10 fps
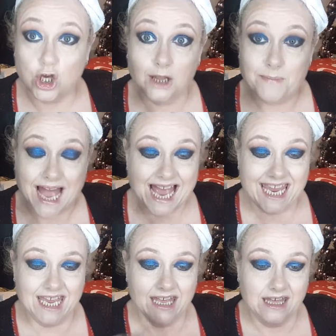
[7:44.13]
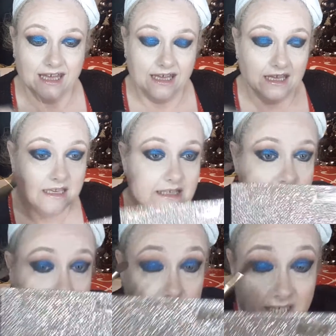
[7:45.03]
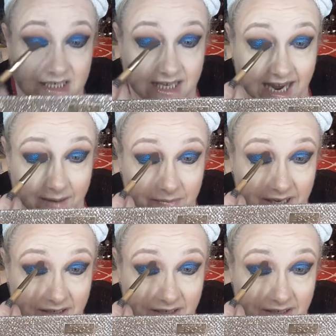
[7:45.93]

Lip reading: Girl Bye. Tappity tap.